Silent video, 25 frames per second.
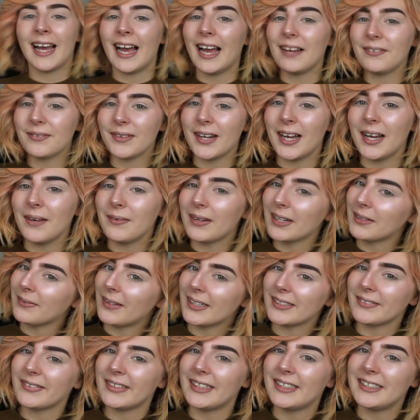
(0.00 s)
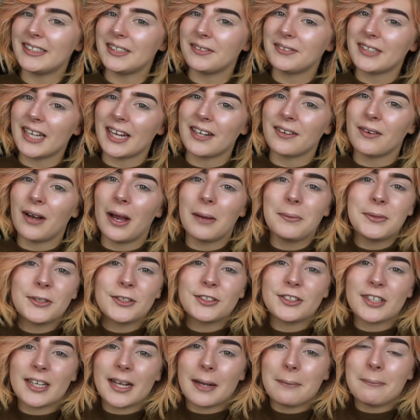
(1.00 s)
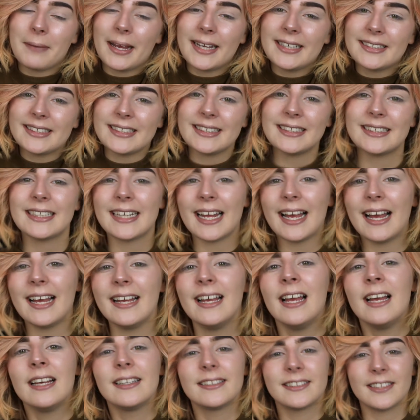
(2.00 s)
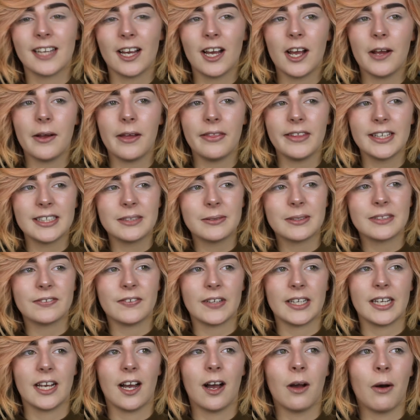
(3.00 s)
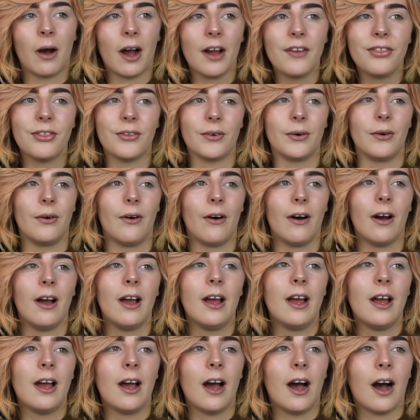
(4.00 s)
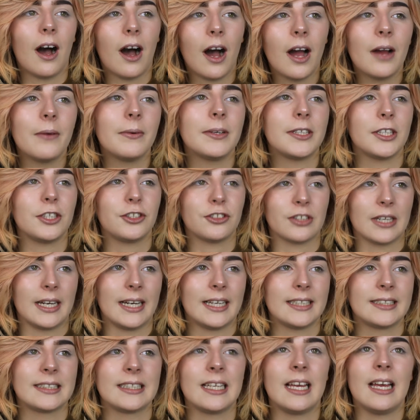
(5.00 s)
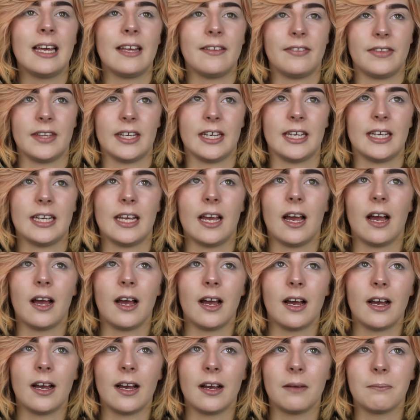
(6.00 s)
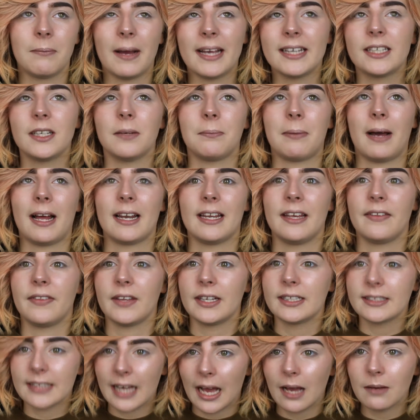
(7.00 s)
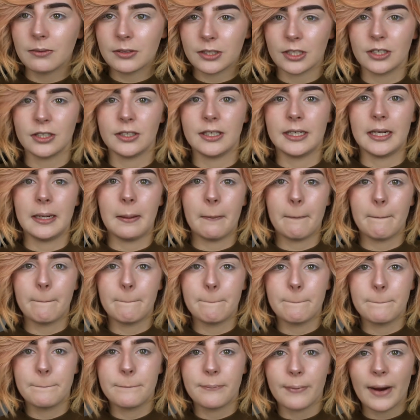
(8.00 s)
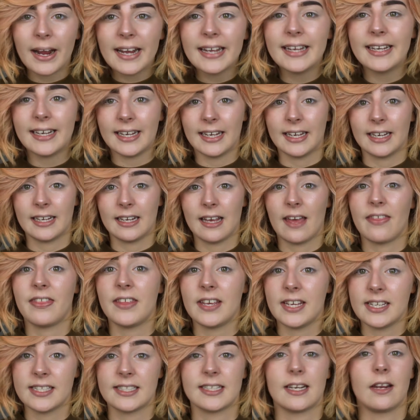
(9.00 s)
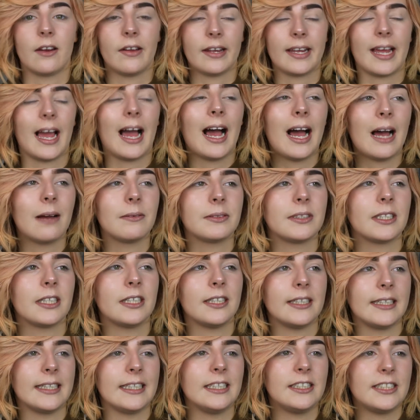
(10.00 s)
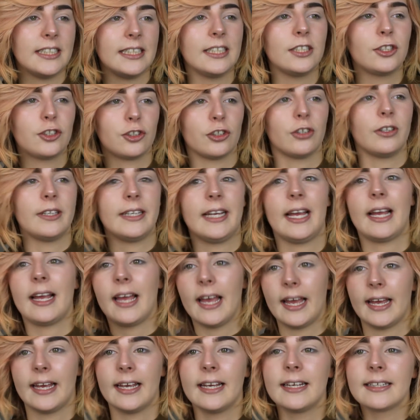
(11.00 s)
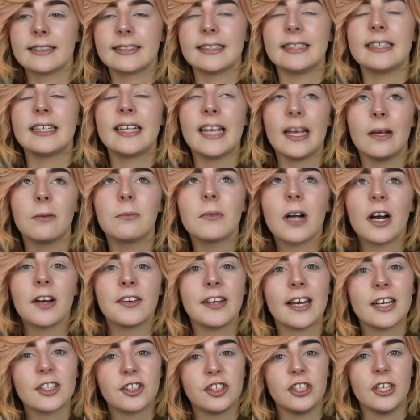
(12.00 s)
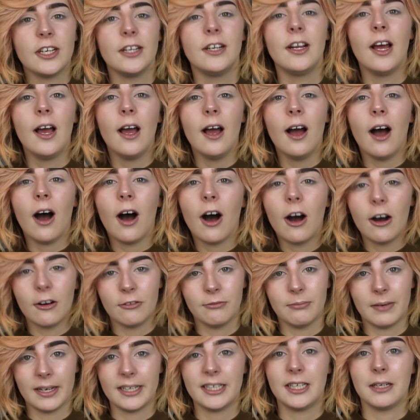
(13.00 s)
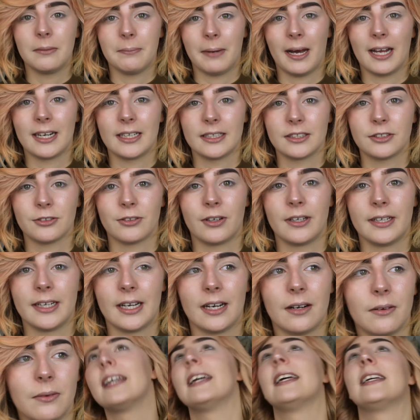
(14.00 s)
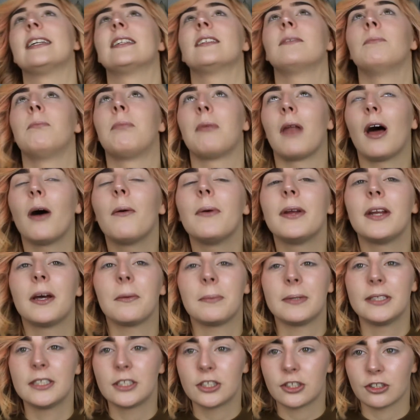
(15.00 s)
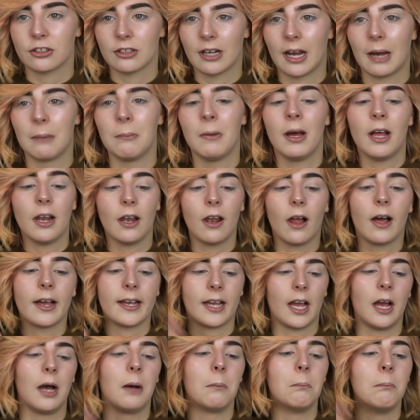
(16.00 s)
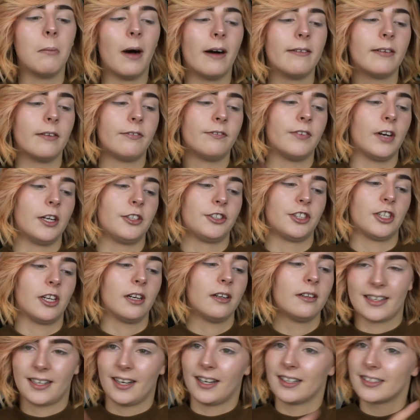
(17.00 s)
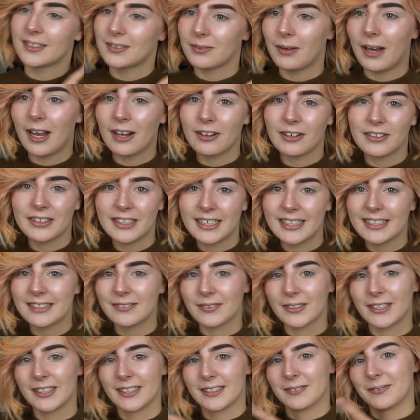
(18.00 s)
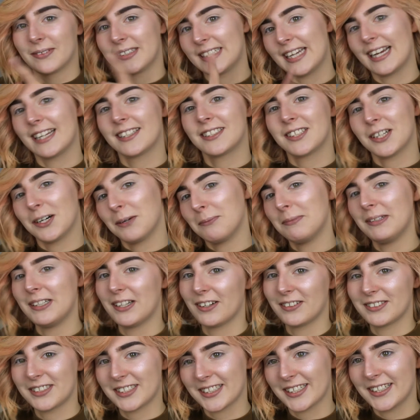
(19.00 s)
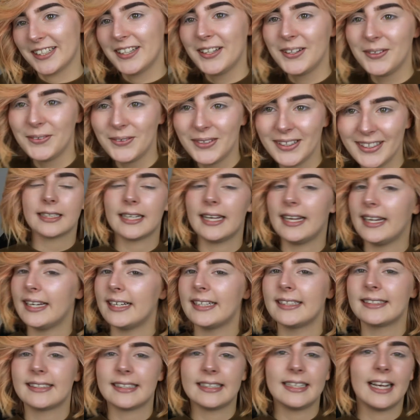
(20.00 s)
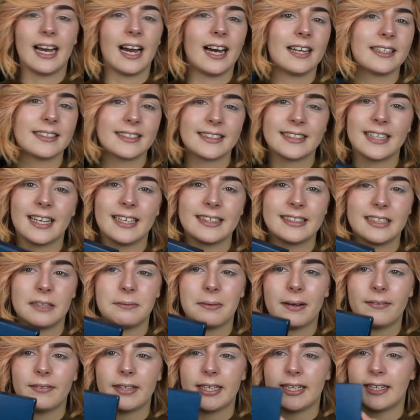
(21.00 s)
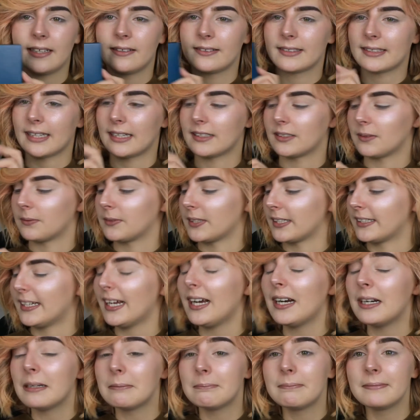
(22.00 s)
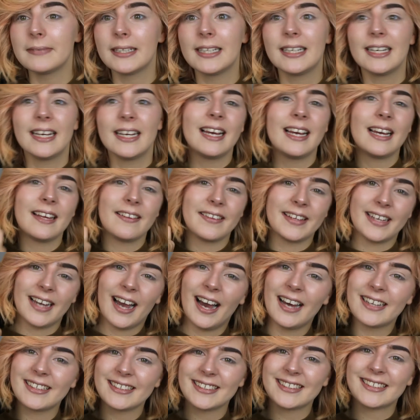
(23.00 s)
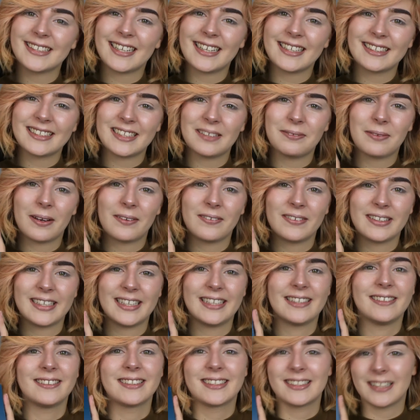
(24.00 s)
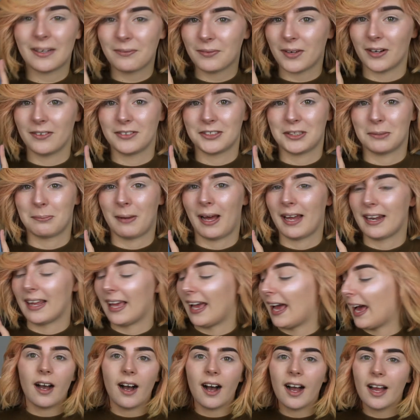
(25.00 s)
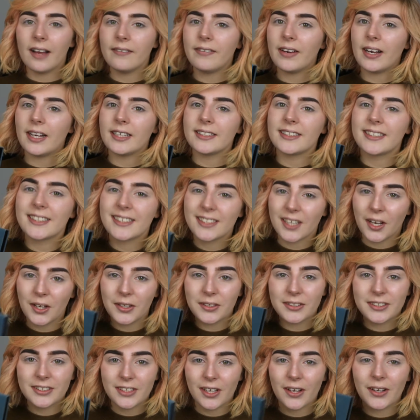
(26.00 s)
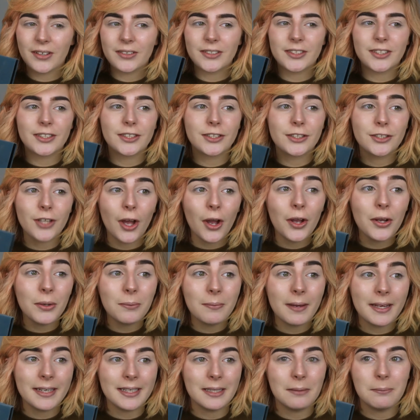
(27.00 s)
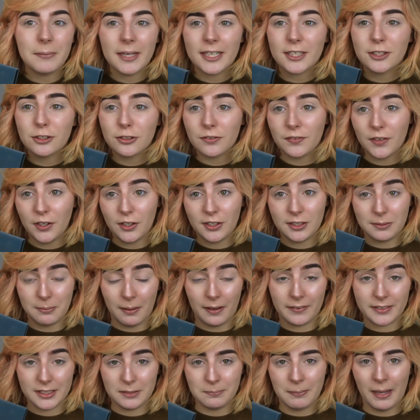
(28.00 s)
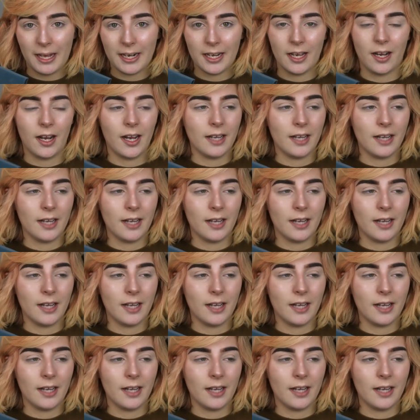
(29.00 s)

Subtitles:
Hi everyone, welcome back to my YouTube channel. Hope you're all doing amazing today. So in this week's video, I thought I would address the makeup palette that is absolutely breaking the internet, like absolutely destroying it. It is the Kim Kardashian of makeup palettes right now. It is blowing up Instagram like a motherfudger. I can't swear on this because my dad told me not to. It is the Anastasia Beverly Hills, that is upside down, the Anastasia Beverly Hills Subculture palette. I've heard so many mixed reviews about this palette.